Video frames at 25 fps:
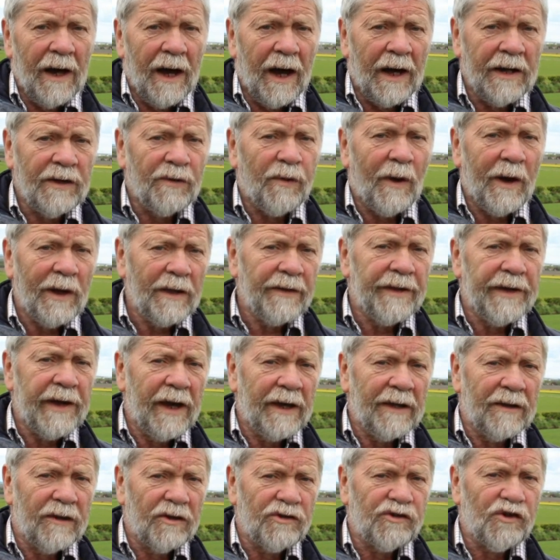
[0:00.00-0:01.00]
and while the
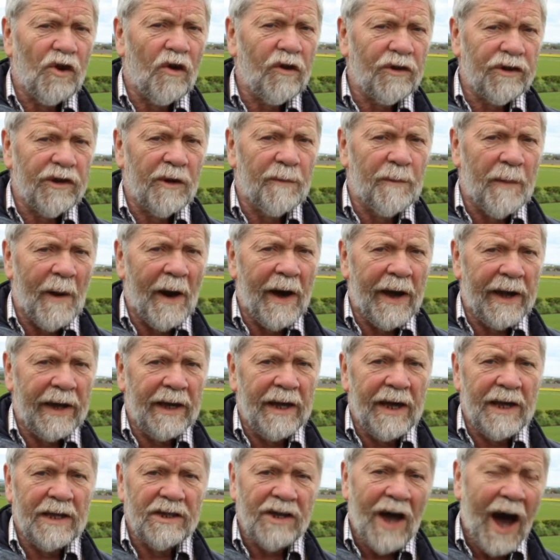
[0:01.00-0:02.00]
English occupy
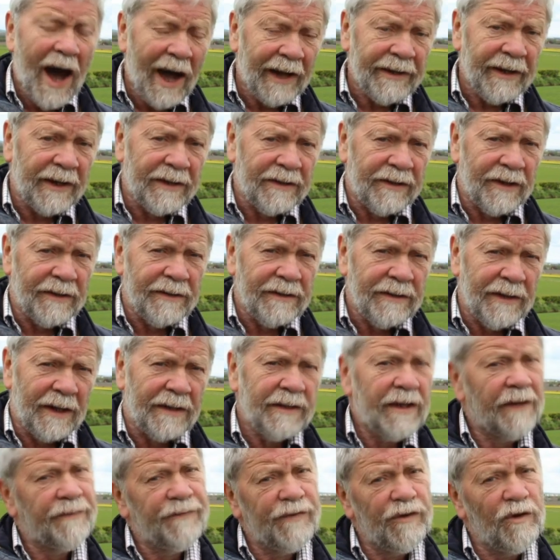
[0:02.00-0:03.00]
Haddington
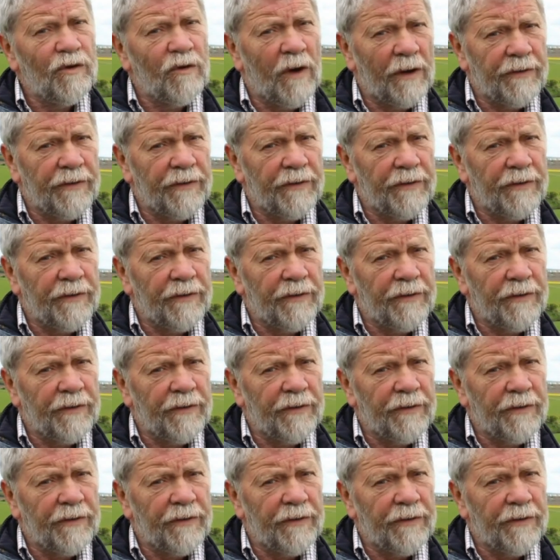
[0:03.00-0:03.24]
and a few